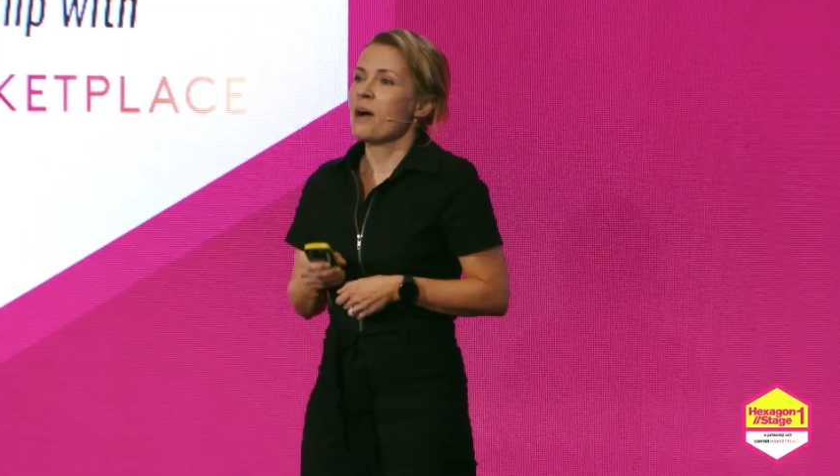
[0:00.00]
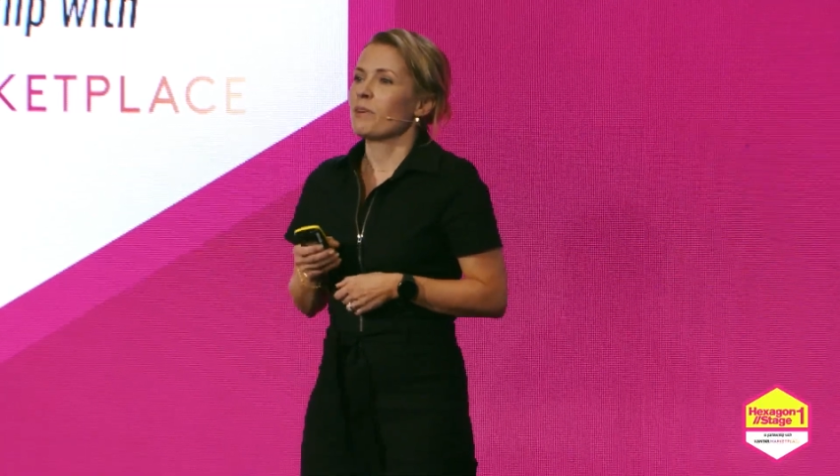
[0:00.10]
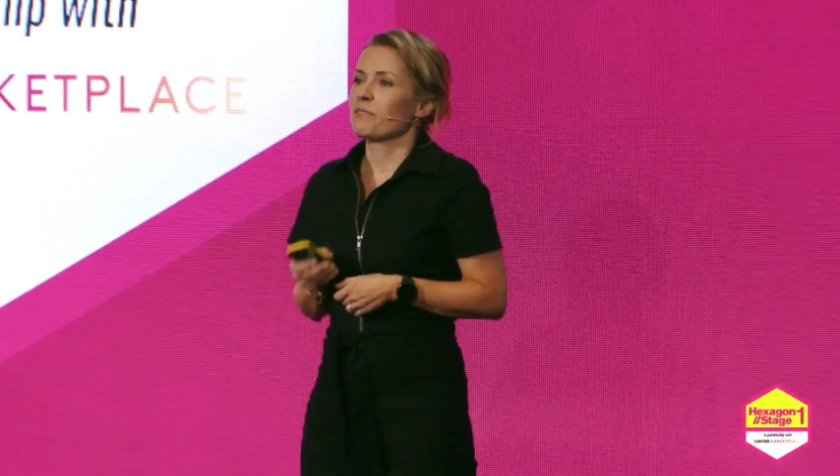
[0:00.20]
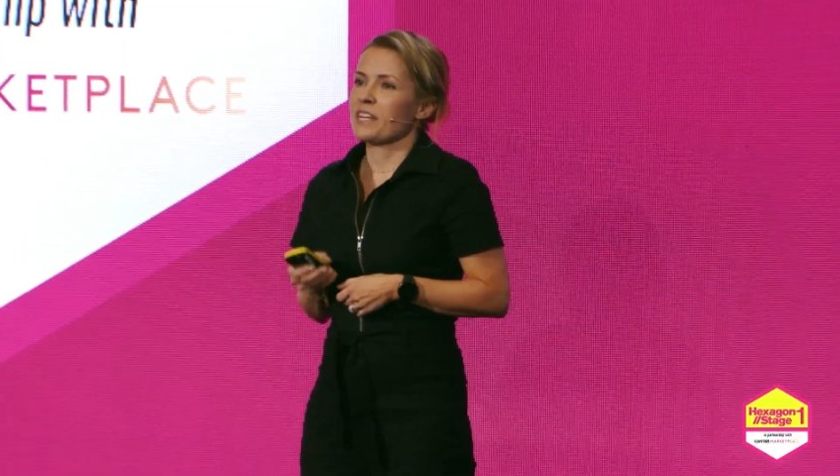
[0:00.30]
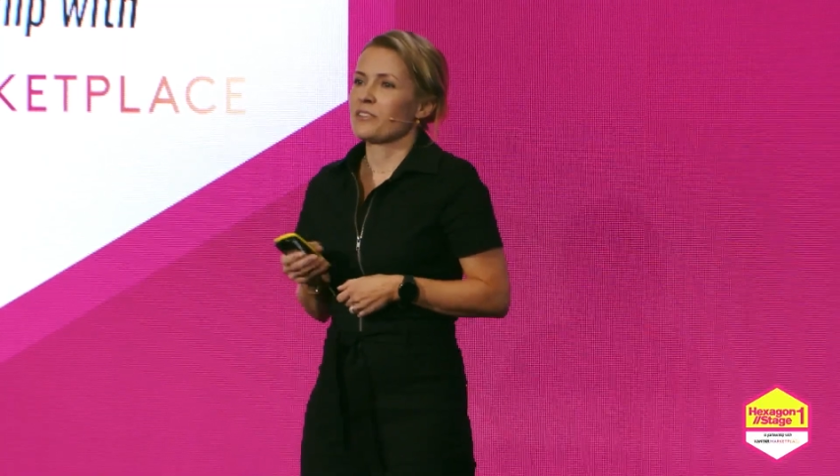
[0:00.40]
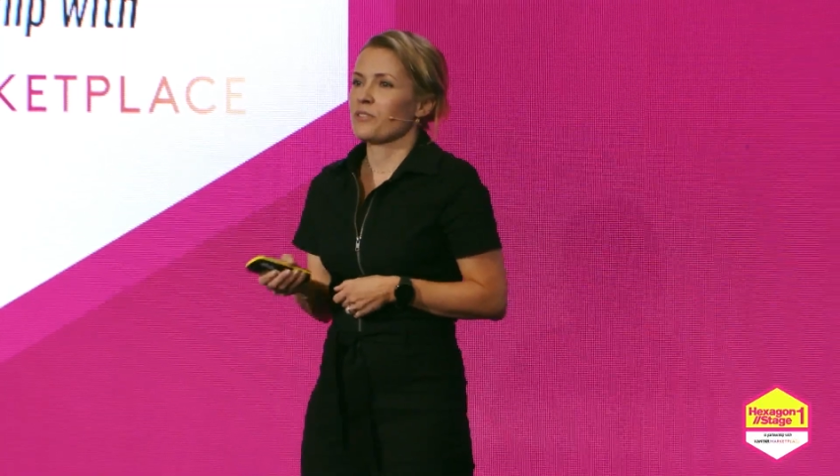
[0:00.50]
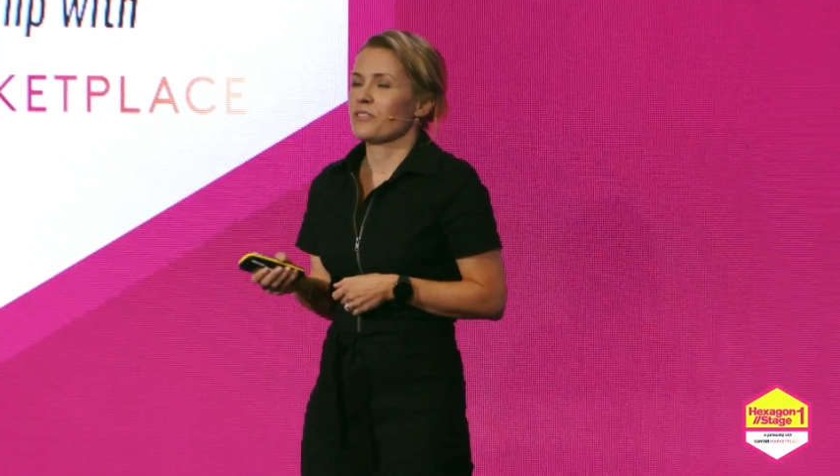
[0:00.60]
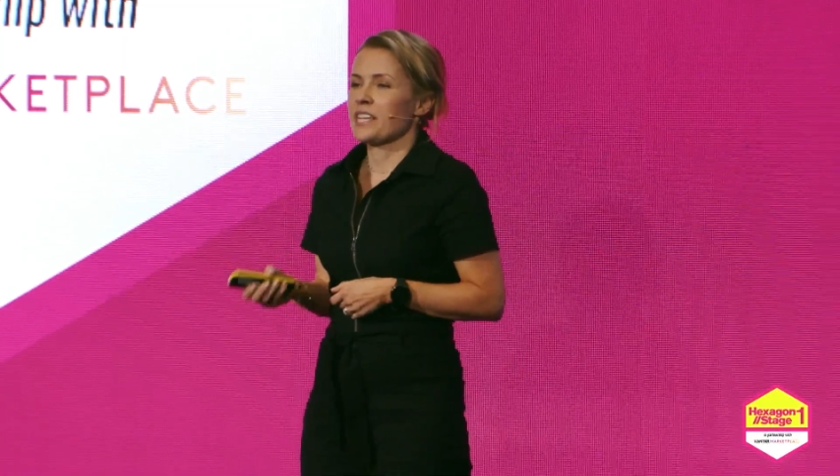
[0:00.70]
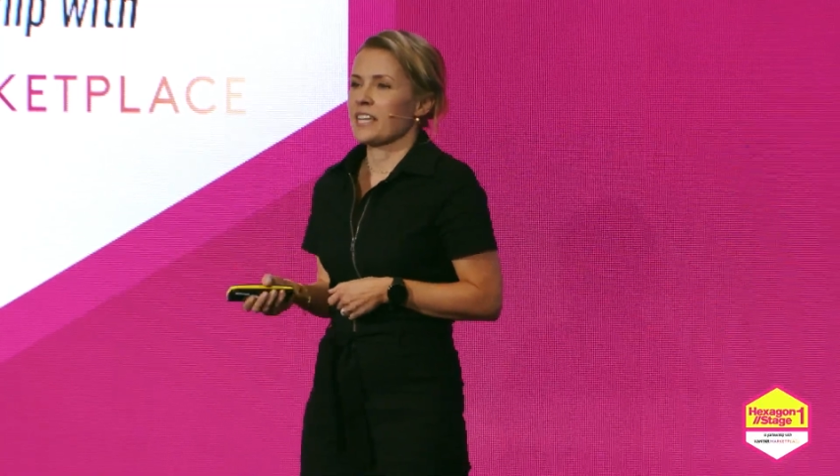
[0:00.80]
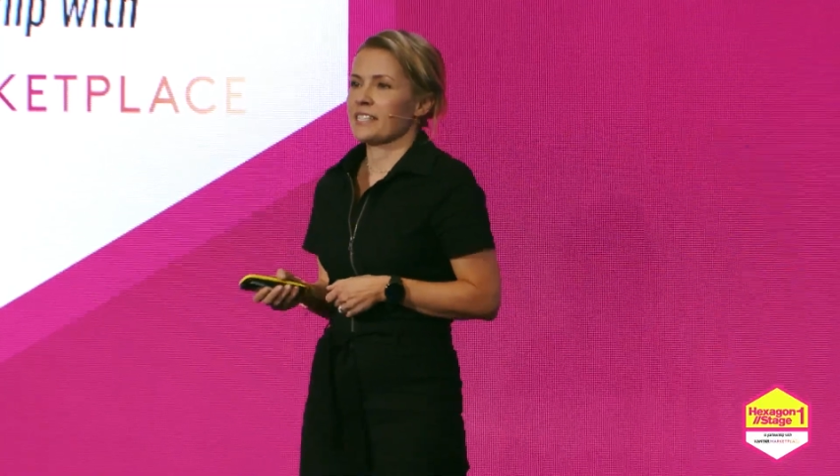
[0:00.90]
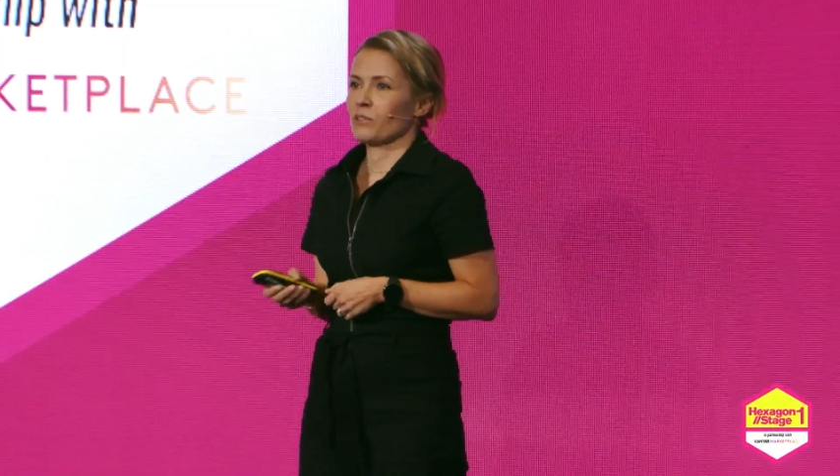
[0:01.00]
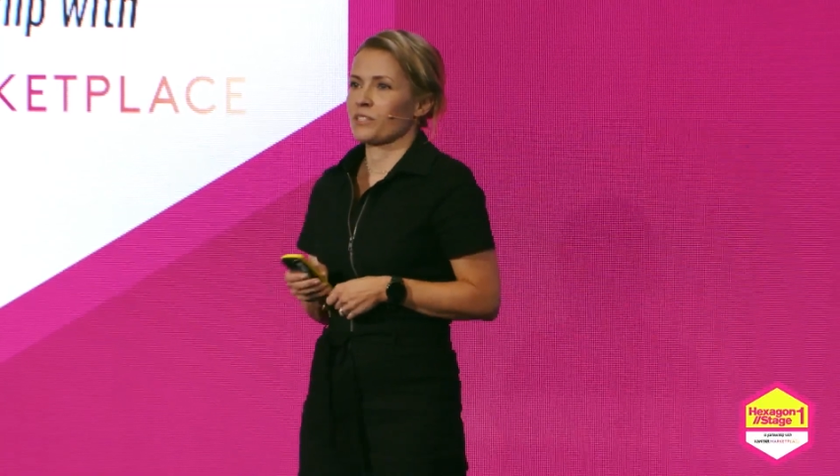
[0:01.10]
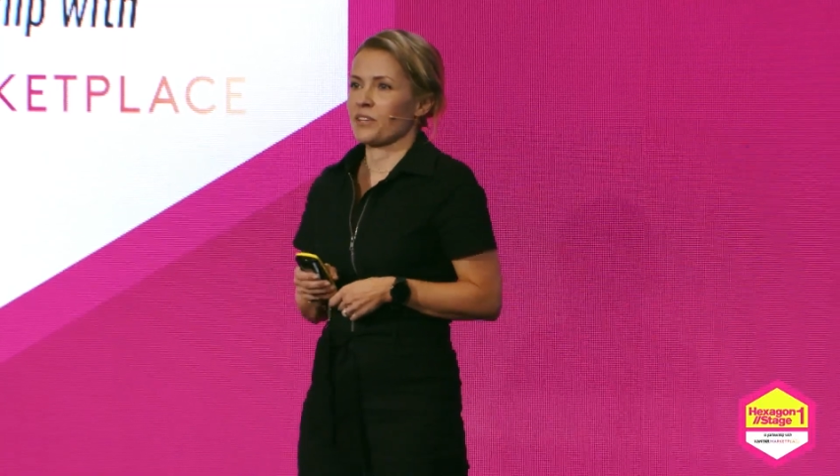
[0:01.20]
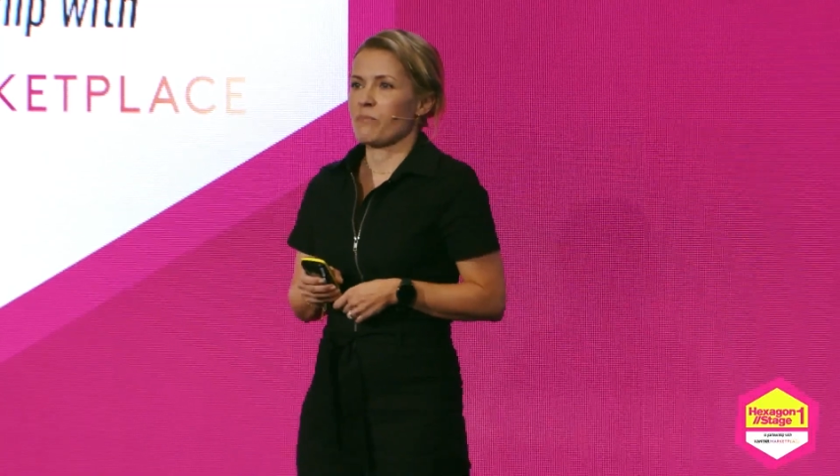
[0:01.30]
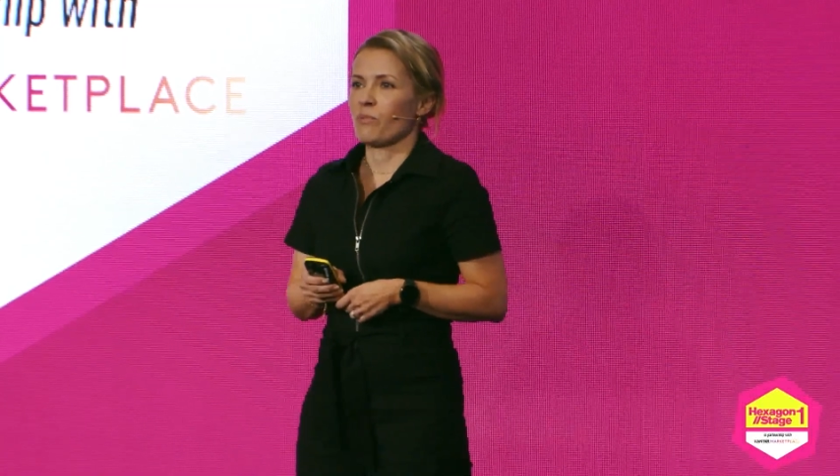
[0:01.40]
but we do think it's
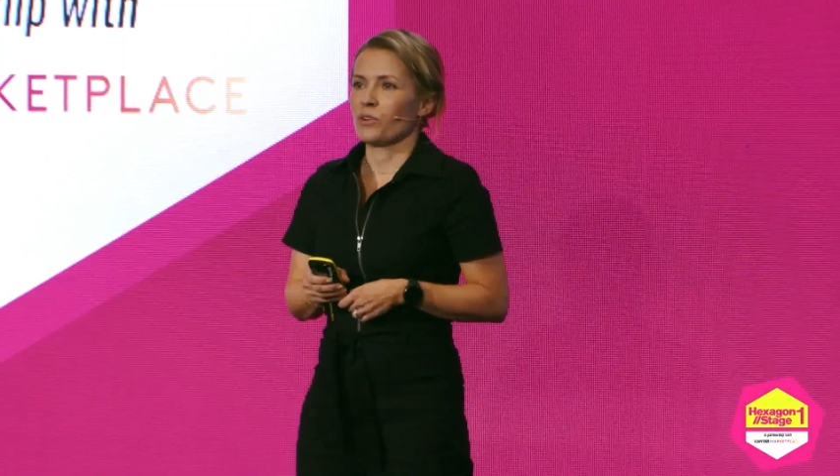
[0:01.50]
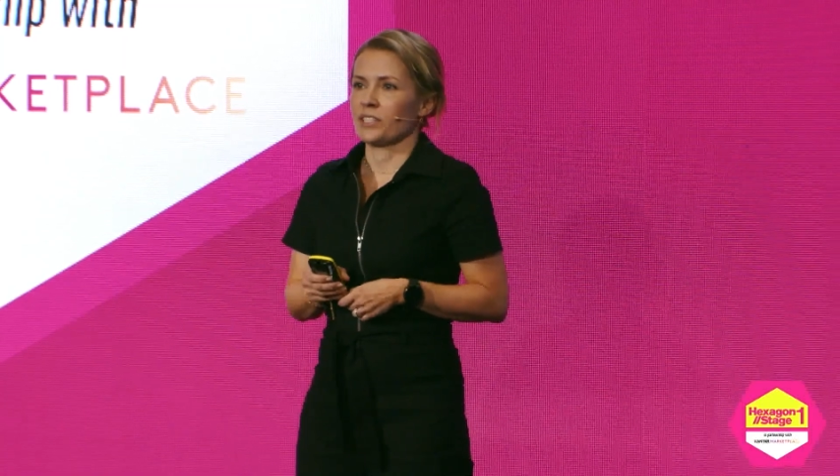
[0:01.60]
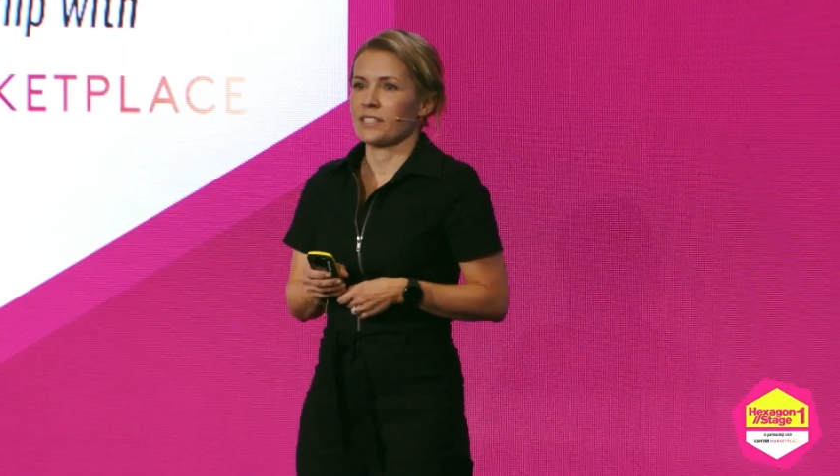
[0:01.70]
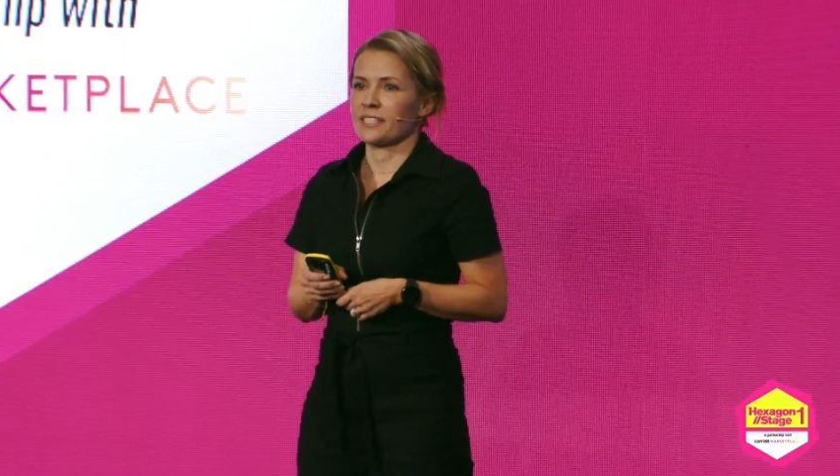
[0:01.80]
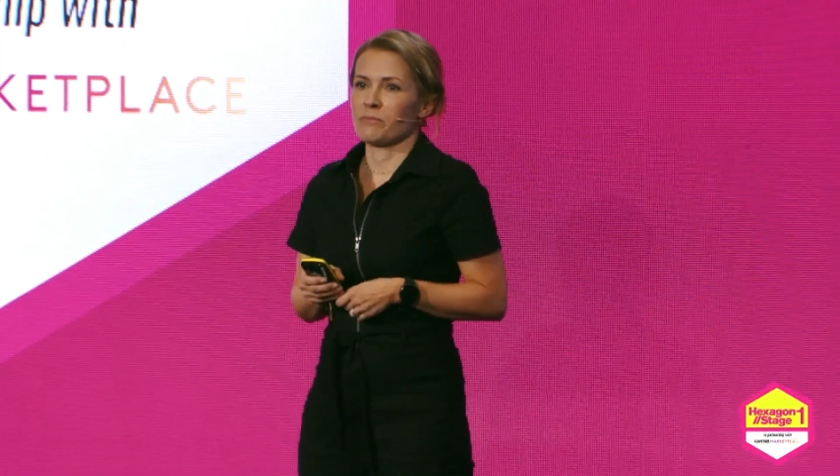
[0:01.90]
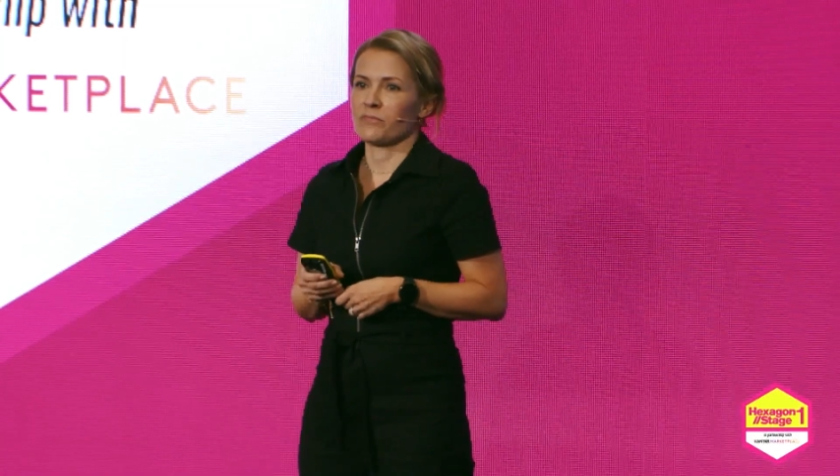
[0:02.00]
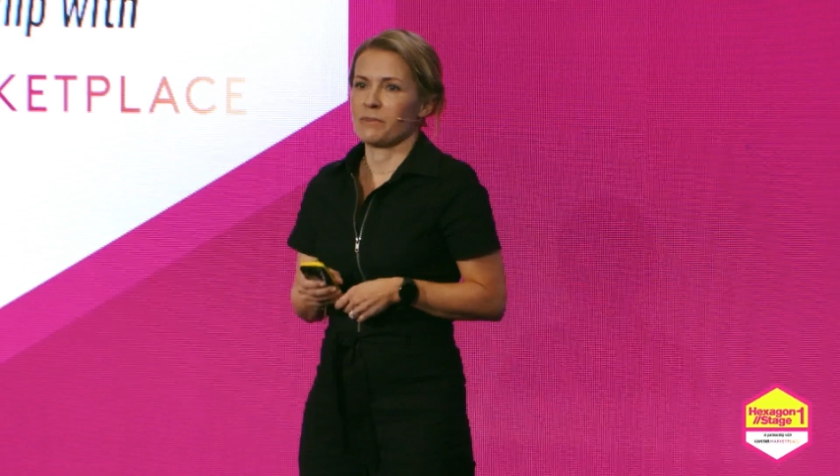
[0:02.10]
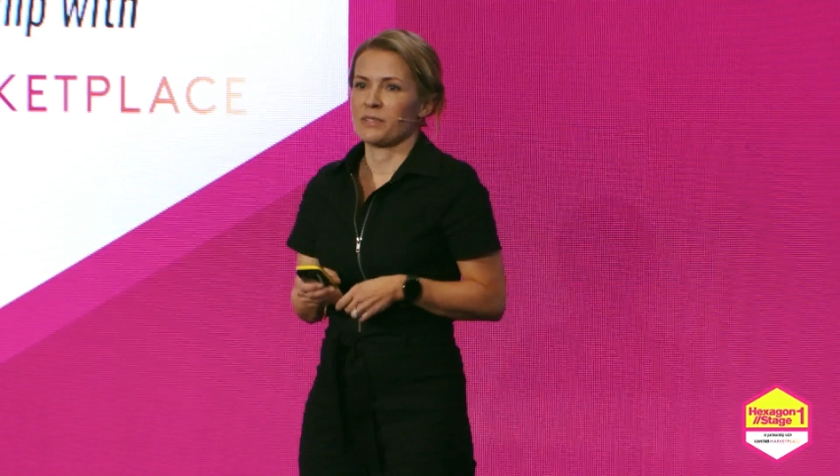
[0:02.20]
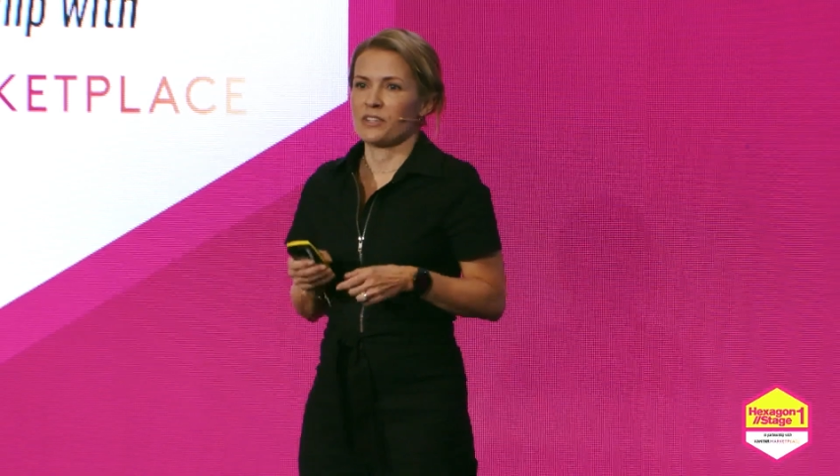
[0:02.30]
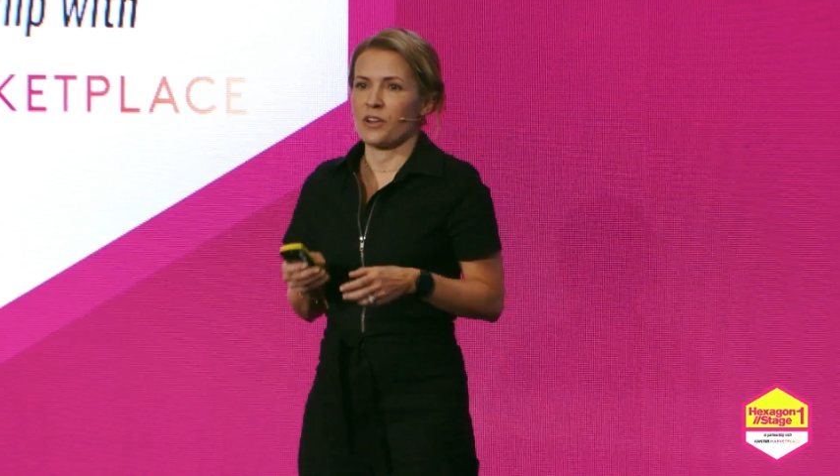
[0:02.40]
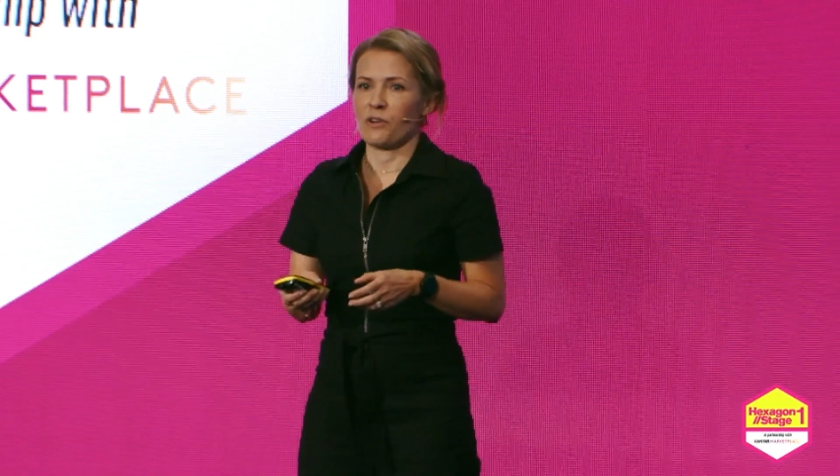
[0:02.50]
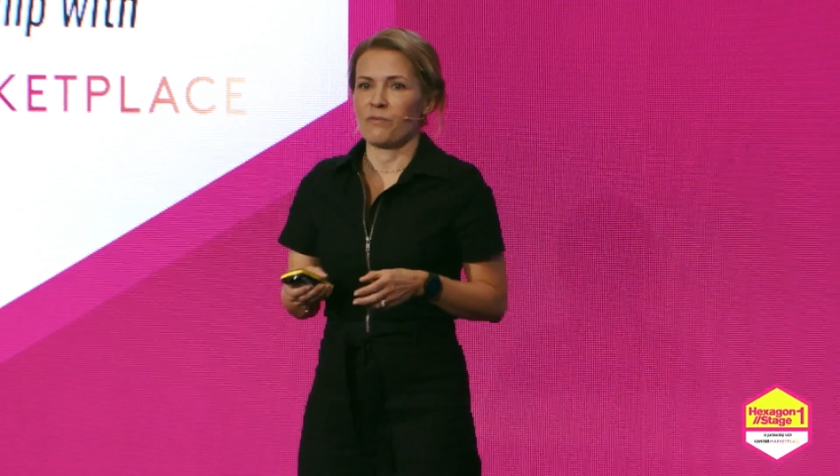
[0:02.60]
also important sometimes to know